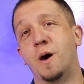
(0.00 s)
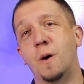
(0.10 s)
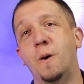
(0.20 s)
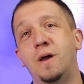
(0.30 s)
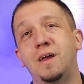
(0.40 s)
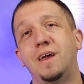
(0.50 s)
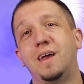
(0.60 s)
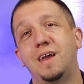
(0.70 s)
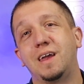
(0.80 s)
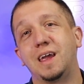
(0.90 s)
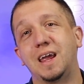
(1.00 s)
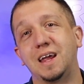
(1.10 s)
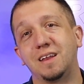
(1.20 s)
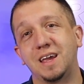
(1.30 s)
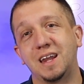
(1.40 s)
So
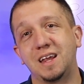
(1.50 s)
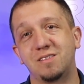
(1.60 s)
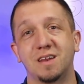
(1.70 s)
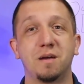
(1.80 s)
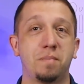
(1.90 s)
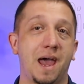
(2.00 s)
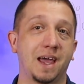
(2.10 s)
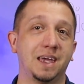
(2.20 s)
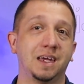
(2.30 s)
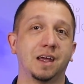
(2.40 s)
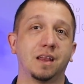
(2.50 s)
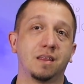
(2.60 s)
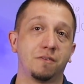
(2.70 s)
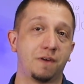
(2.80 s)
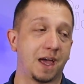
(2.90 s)
it, it is an unpacking.
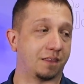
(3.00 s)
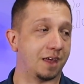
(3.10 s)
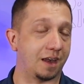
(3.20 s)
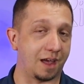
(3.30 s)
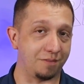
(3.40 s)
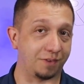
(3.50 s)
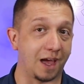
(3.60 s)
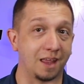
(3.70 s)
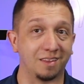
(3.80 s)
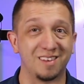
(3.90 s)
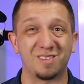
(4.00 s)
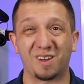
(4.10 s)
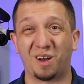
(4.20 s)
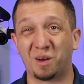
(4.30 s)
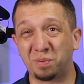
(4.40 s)
The fact that I've gotten this
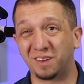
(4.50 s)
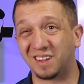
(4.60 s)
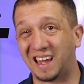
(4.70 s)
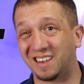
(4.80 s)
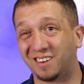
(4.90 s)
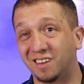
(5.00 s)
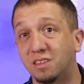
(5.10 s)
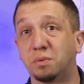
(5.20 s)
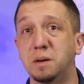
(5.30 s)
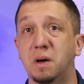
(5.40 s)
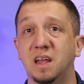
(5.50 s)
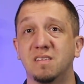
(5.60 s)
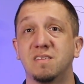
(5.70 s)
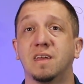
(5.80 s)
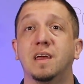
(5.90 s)
all put together in three
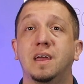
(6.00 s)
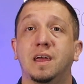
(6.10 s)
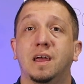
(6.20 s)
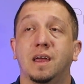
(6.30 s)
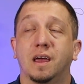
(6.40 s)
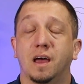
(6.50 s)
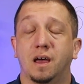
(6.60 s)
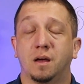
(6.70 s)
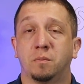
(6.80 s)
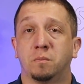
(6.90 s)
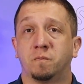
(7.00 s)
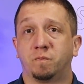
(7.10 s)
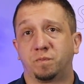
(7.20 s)
months, um,